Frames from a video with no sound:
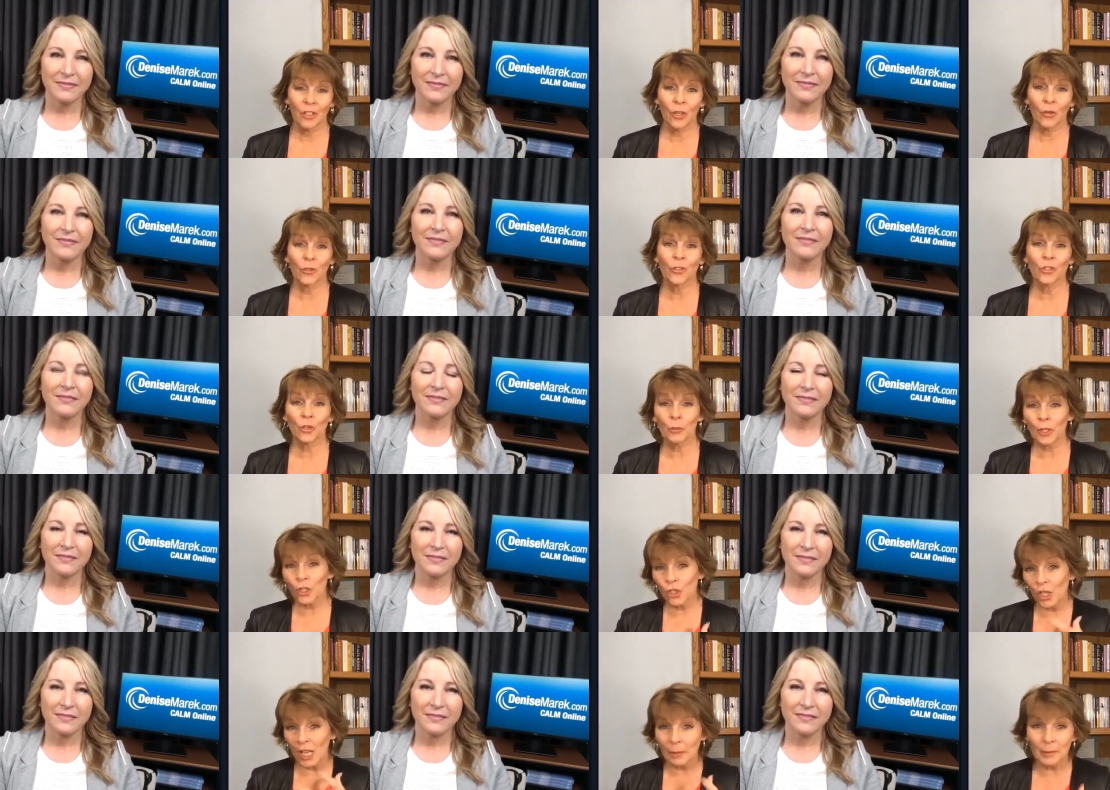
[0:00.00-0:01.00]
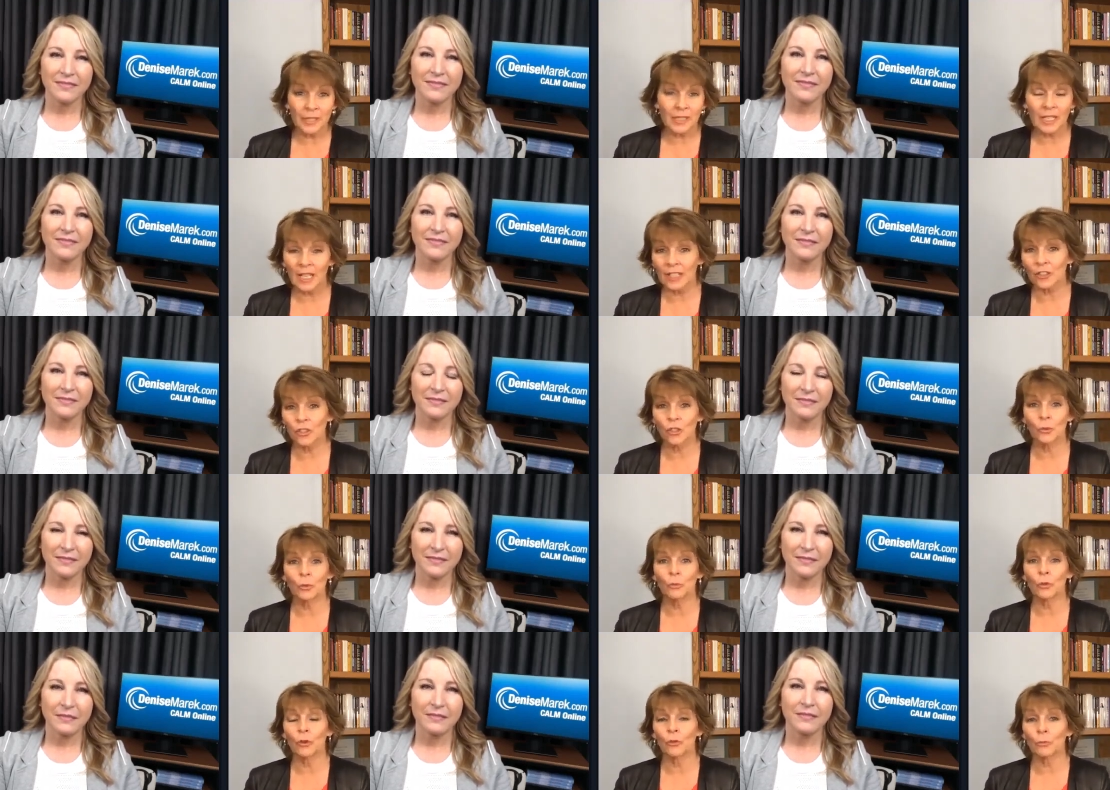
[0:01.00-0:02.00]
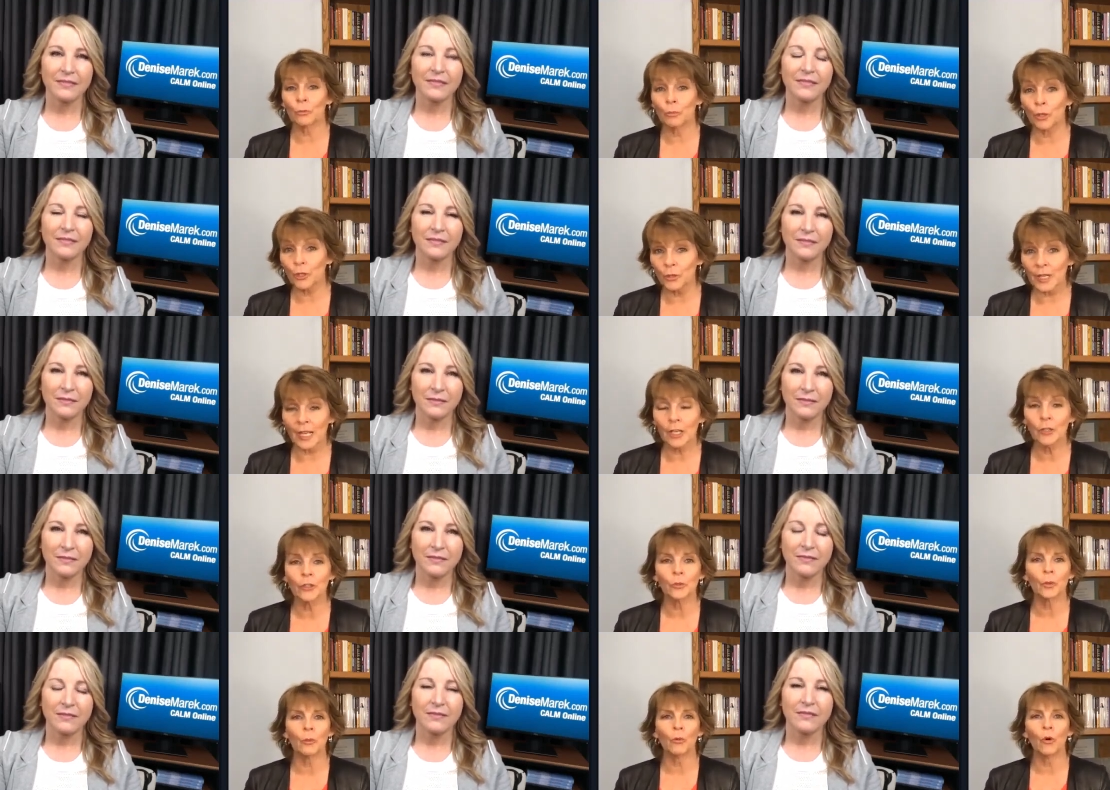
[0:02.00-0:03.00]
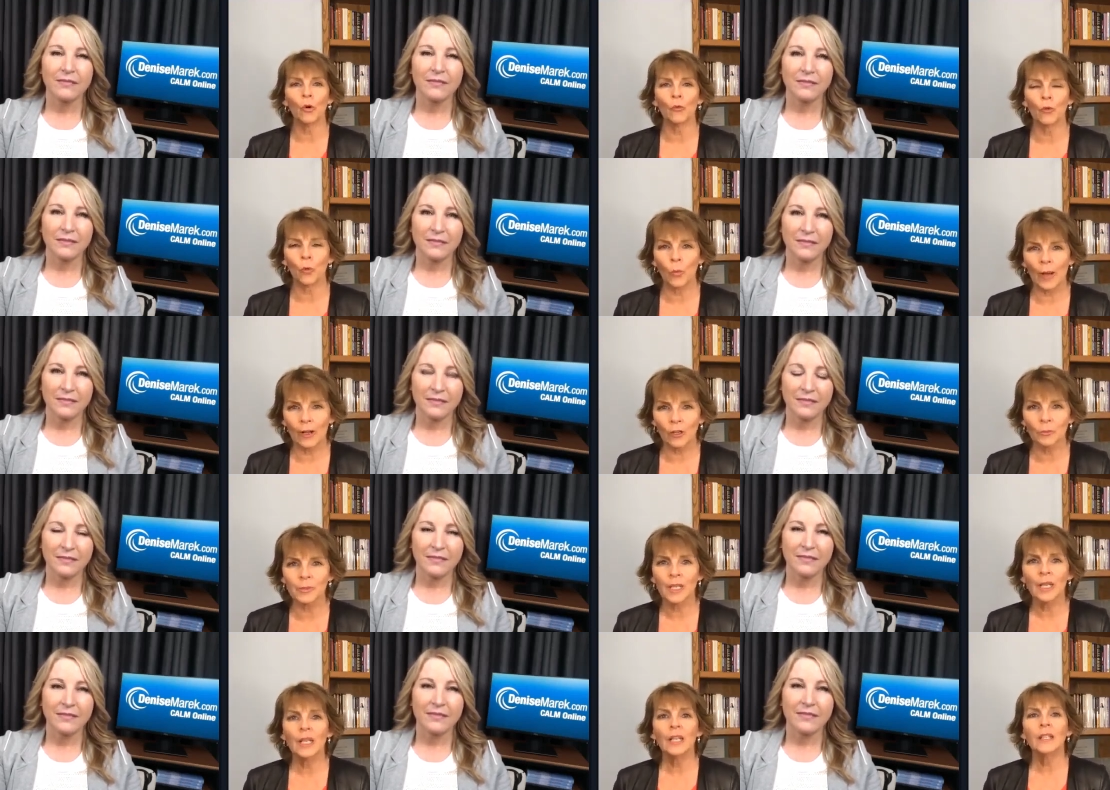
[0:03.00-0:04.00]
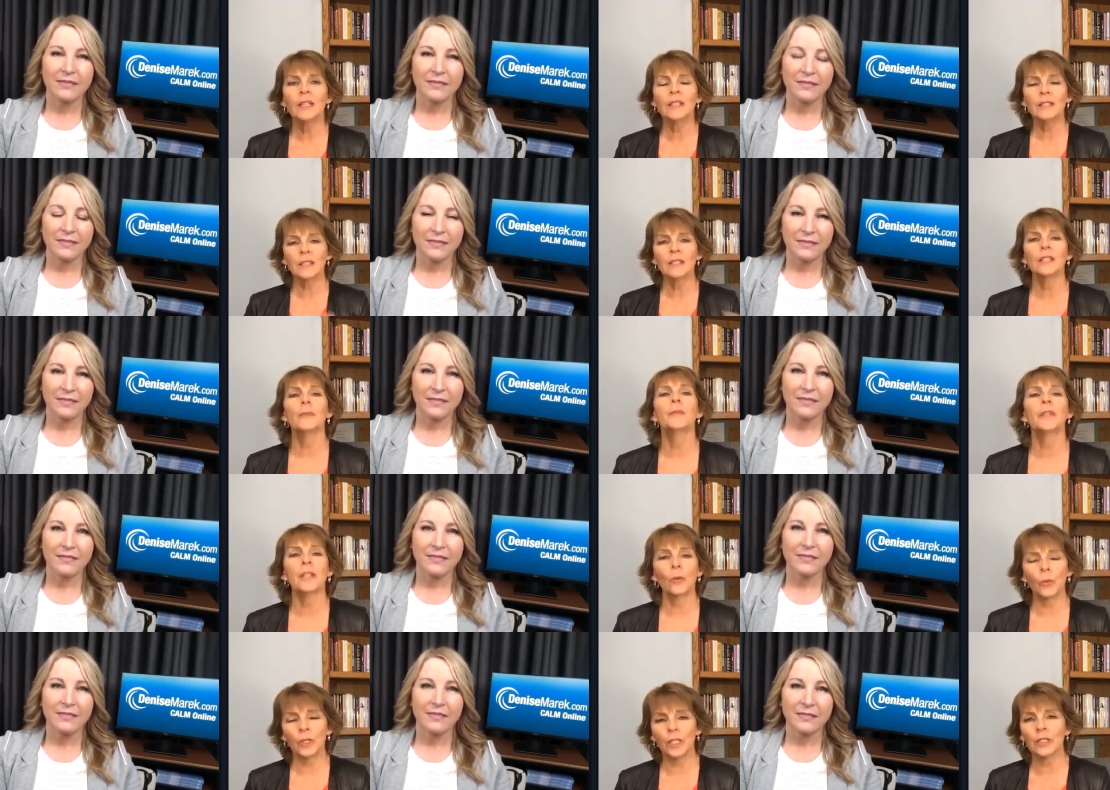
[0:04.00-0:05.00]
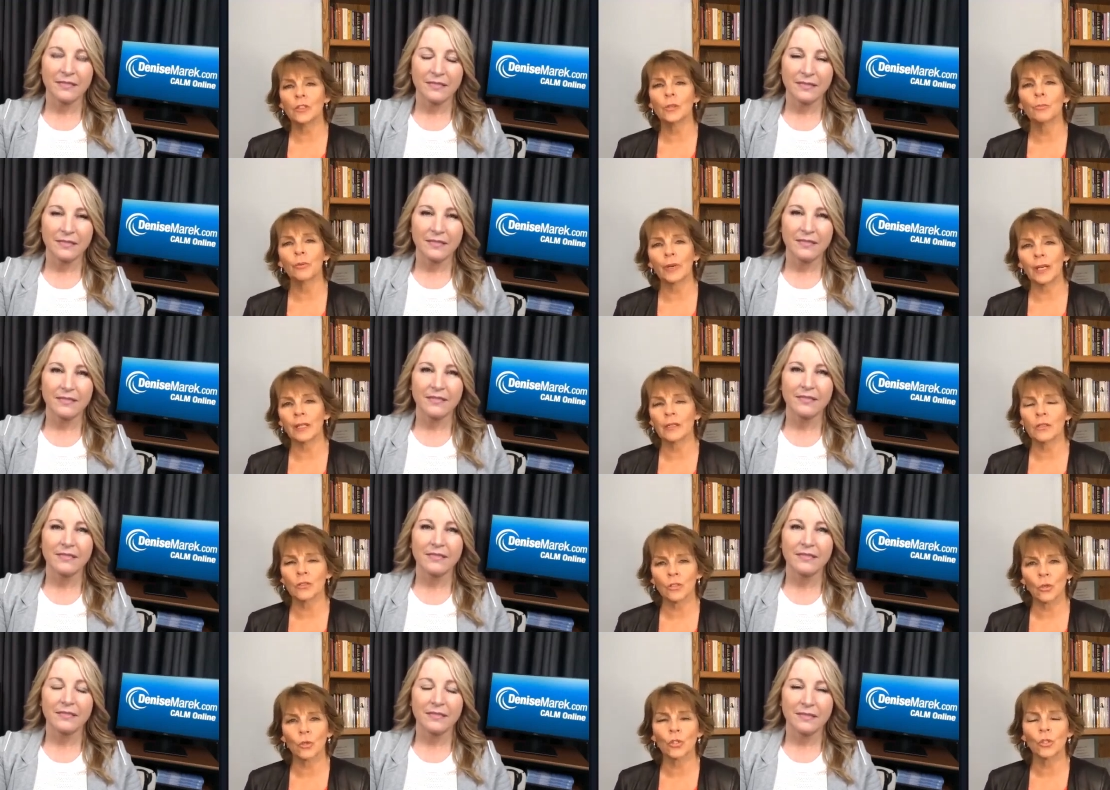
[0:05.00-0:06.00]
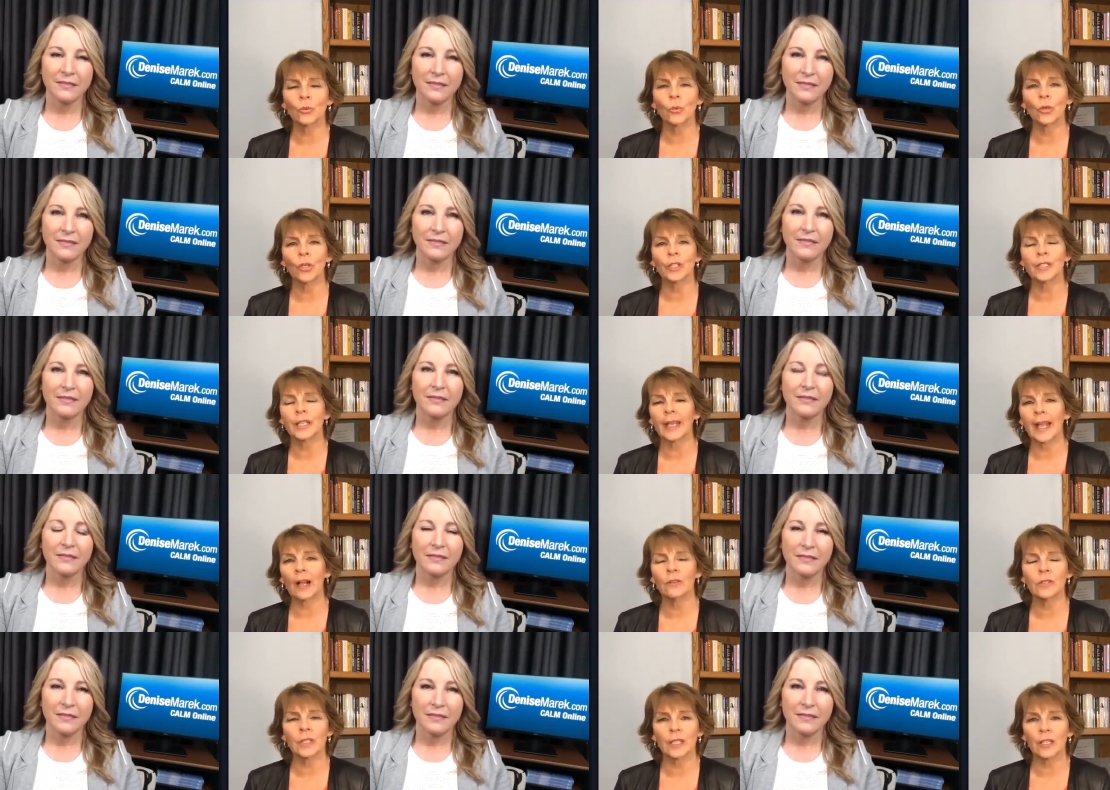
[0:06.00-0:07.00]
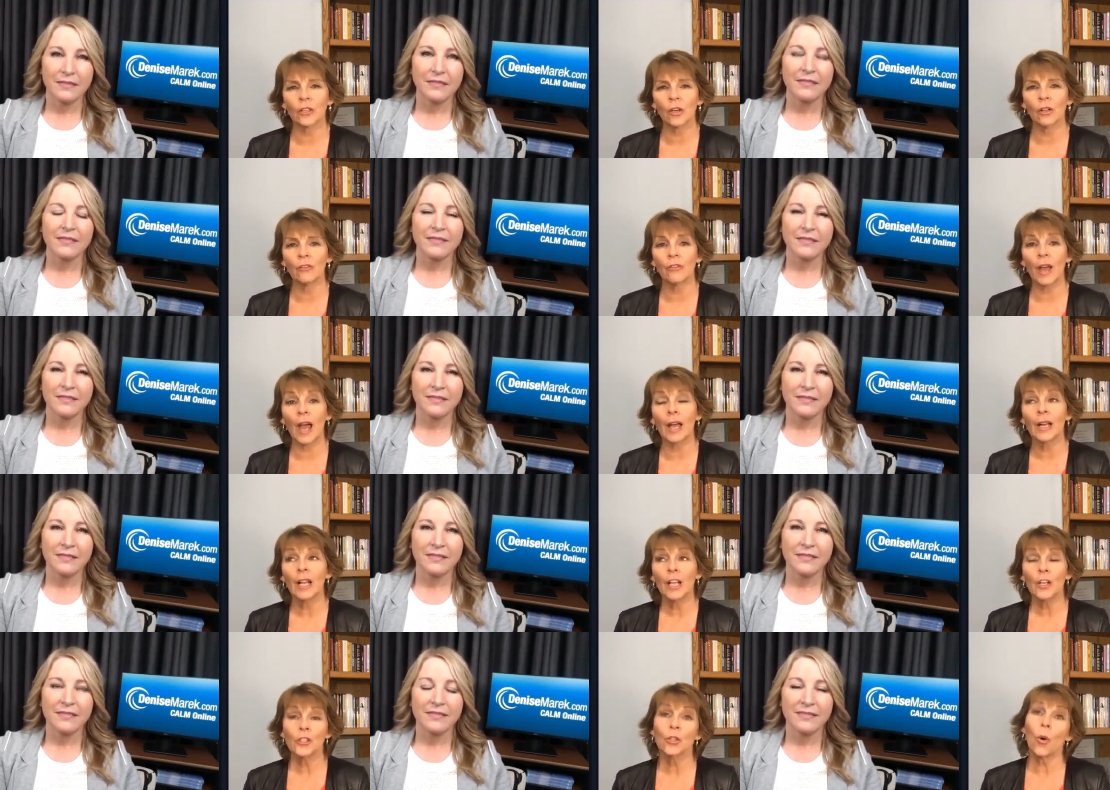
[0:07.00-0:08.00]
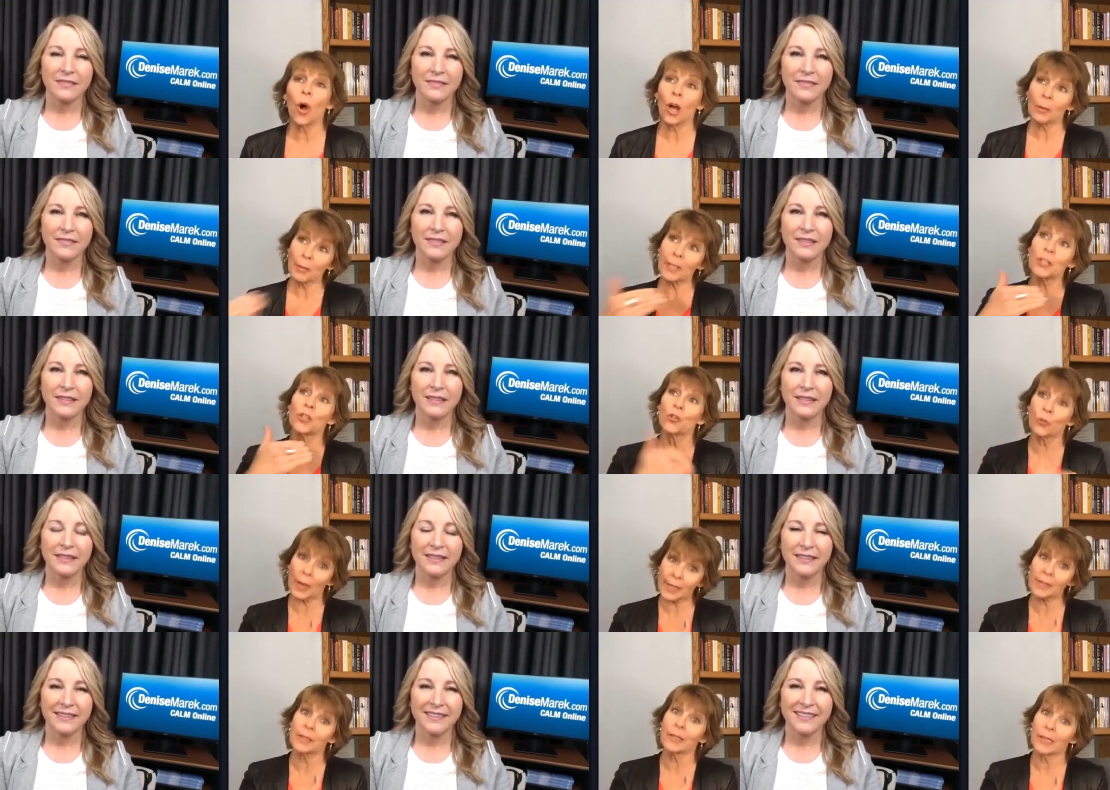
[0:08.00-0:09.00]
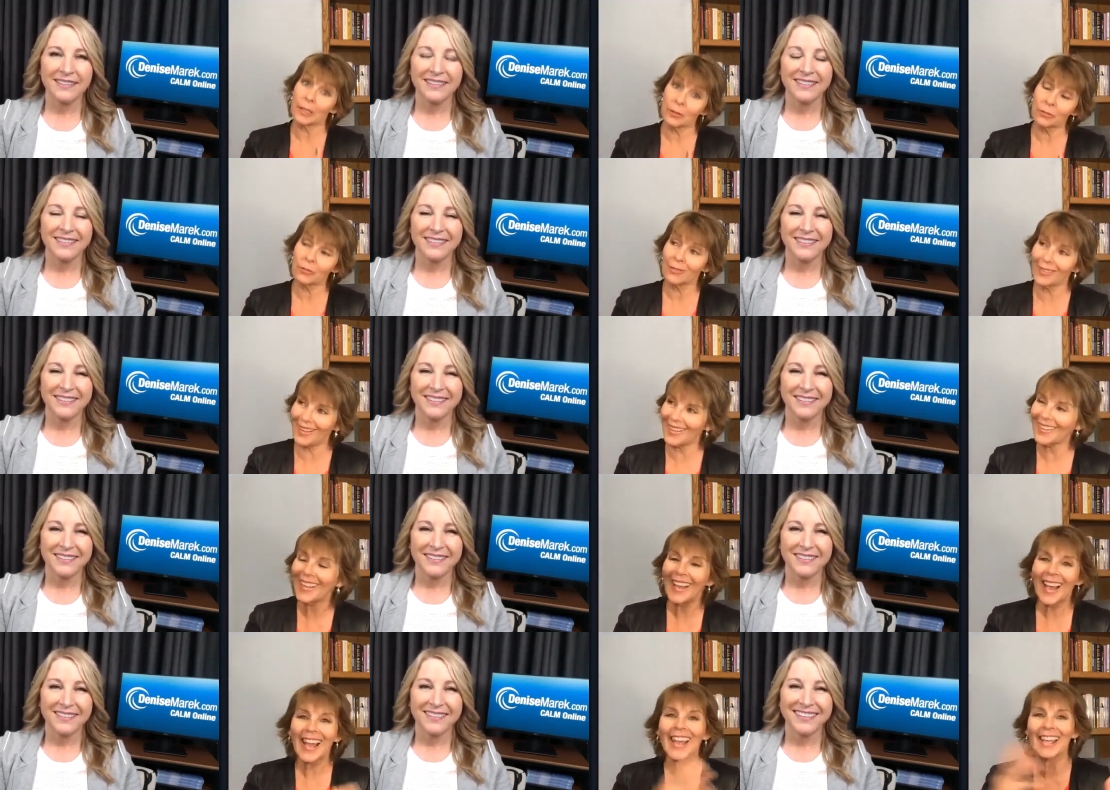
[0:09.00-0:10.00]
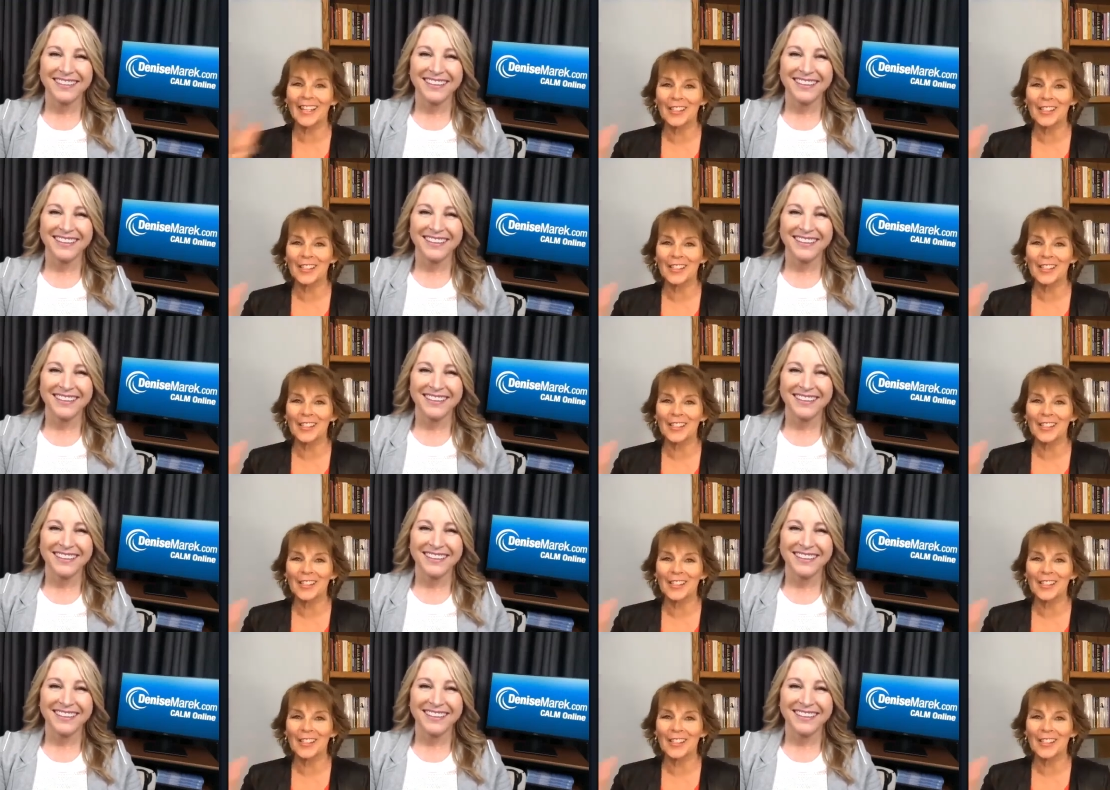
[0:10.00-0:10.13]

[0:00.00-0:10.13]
Speaker 1: You know, there's so much shame attached to when we're burnout or when we're overwhelmed. This is something that we need to bring to social work, to counseling and all of that. So on my stress leave, I